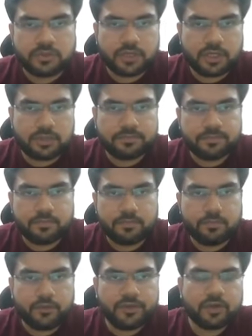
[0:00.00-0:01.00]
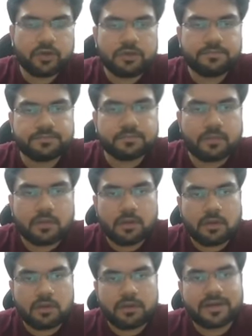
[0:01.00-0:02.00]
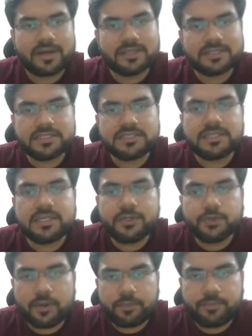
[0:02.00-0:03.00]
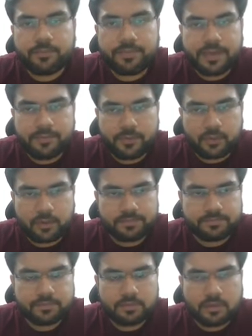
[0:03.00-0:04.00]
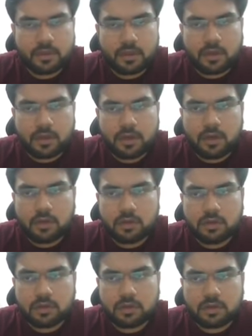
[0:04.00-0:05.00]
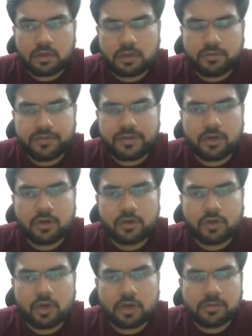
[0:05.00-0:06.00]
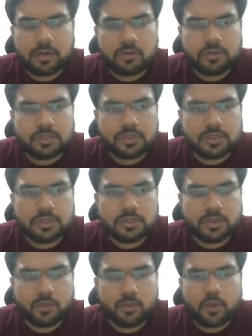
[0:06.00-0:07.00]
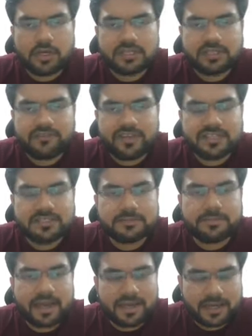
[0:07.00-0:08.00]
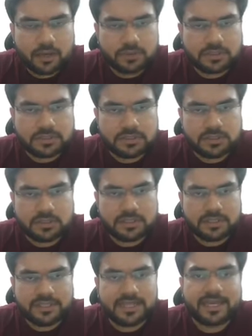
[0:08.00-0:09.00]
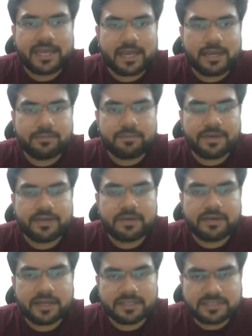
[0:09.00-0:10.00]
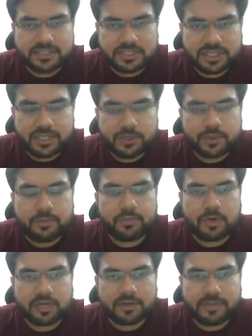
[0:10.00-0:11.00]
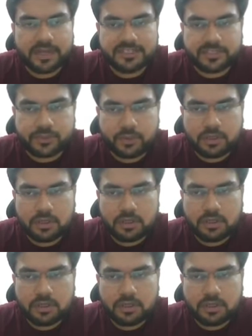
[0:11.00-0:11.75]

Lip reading: So yeah, moving on, transitioning into a PM role. Now we now talk about what are the various backgrounds that help in transitioning into a product manager role.